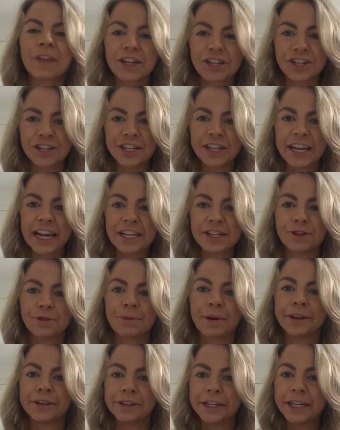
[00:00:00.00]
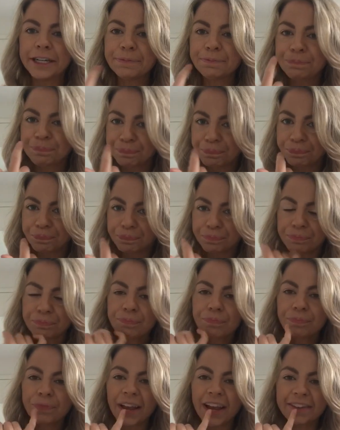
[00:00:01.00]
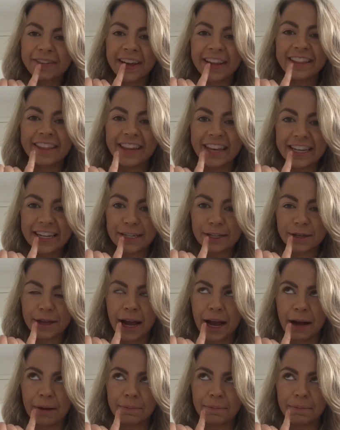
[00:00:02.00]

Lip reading: And just in case you're wondering, I've had these